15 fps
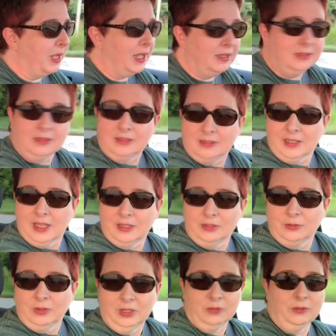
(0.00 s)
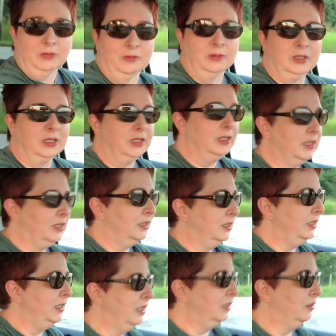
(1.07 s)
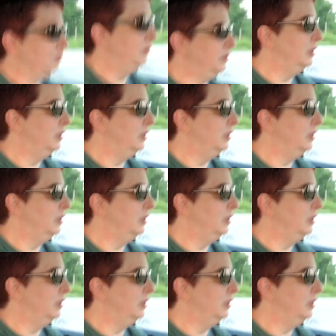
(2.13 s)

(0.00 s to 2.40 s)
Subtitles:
passes last week, we really didn't need them,